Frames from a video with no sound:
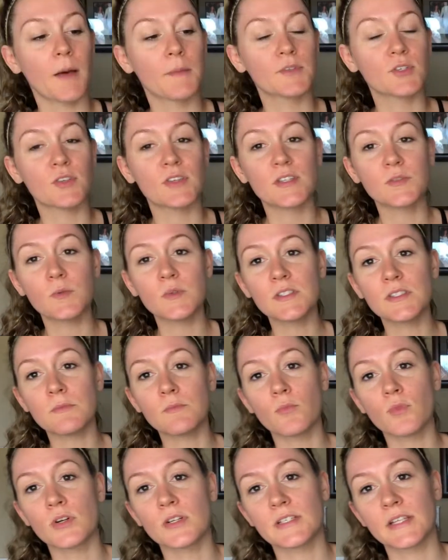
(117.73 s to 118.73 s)
So this one's a
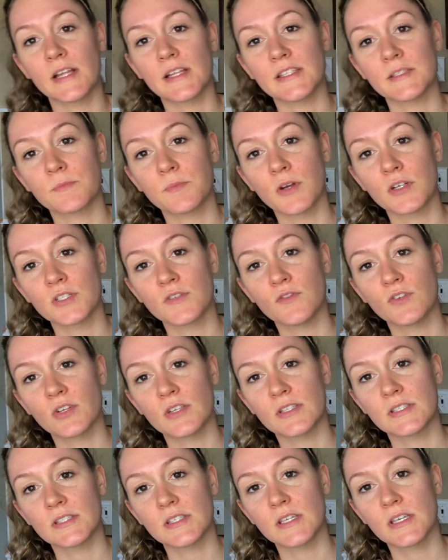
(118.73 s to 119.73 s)
more dense brush, if you
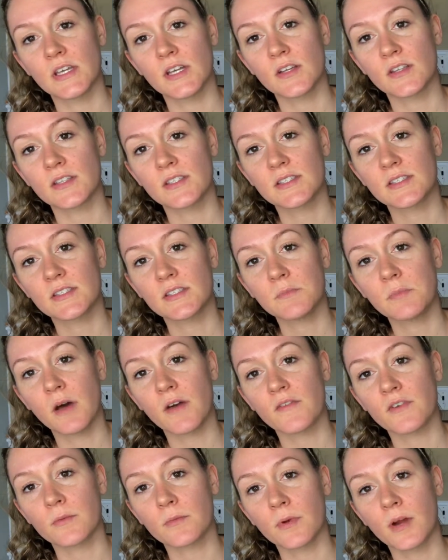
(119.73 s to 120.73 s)
could see here. This is a
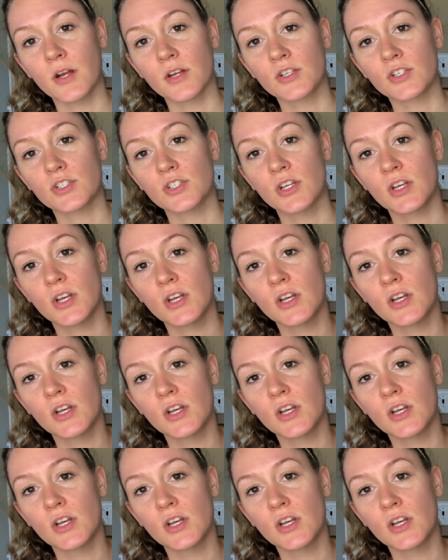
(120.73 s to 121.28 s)
buffer brush.